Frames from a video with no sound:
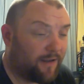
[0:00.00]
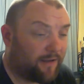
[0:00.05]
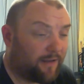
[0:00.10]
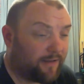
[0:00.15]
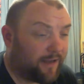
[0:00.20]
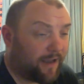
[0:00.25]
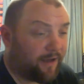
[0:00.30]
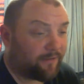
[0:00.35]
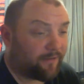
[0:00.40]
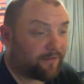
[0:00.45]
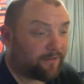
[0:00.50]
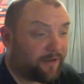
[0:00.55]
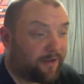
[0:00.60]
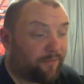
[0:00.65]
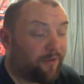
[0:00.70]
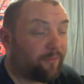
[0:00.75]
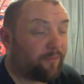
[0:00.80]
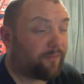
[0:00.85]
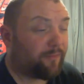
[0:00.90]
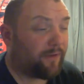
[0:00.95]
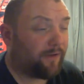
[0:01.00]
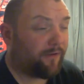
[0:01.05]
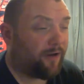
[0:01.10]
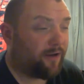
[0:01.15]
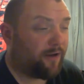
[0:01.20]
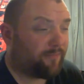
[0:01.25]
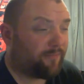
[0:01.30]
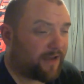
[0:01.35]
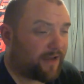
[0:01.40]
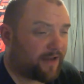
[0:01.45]
Yeah, I'll tell you what, Peter,
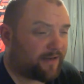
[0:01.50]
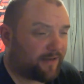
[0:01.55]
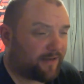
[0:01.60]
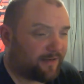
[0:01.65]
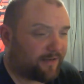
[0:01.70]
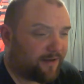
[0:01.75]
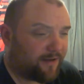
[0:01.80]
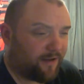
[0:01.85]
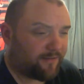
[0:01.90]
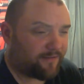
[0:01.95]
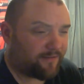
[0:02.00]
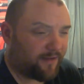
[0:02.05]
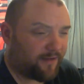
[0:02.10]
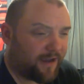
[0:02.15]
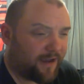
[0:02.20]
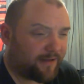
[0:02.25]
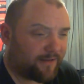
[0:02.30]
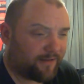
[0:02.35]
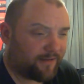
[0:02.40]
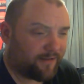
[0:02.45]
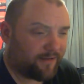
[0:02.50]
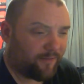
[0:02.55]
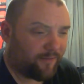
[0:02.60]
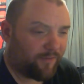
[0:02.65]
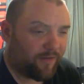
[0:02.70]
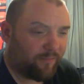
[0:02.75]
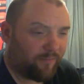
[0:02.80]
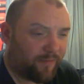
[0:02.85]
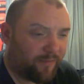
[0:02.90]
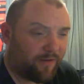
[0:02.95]
I'm getting slight sciatica
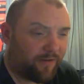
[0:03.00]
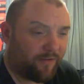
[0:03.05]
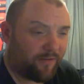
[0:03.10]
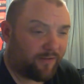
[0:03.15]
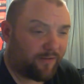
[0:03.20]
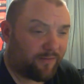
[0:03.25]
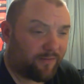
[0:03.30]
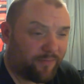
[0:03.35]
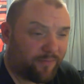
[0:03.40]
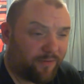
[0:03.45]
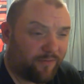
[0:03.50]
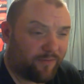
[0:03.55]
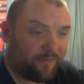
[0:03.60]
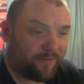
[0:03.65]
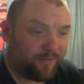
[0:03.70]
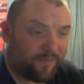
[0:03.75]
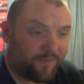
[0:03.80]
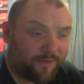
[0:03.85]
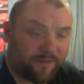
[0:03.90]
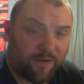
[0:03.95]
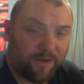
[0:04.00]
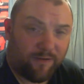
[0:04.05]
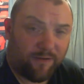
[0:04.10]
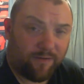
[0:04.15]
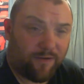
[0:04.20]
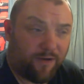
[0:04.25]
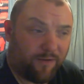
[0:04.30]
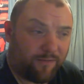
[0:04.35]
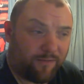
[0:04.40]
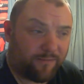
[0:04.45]
where I've been on the computer for so
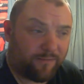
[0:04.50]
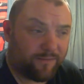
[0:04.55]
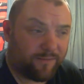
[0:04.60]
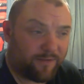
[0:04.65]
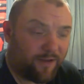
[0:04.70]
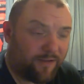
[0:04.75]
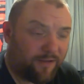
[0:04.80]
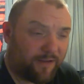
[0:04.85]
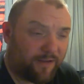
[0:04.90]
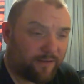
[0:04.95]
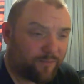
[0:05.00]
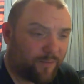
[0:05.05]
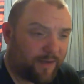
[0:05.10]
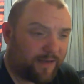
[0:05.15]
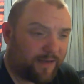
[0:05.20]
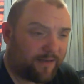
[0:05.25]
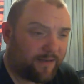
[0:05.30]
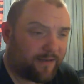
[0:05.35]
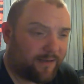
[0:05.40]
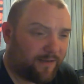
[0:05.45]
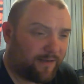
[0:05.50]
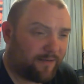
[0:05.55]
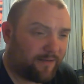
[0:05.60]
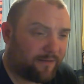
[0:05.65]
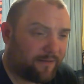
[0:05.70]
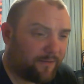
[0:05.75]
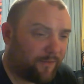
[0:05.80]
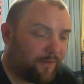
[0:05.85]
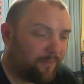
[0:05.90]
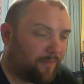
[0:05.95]
long, like this week,
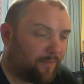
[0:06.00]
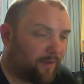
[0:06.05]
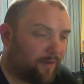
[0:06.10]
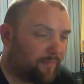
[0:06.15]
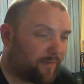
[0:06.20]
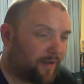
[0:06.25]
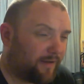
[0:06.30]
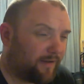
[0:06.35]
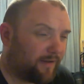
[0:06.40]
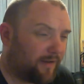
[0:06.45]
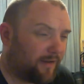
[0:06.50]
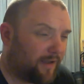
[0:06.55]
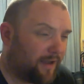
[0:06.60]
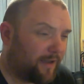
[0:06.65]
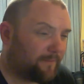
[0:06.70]
doing my bloody,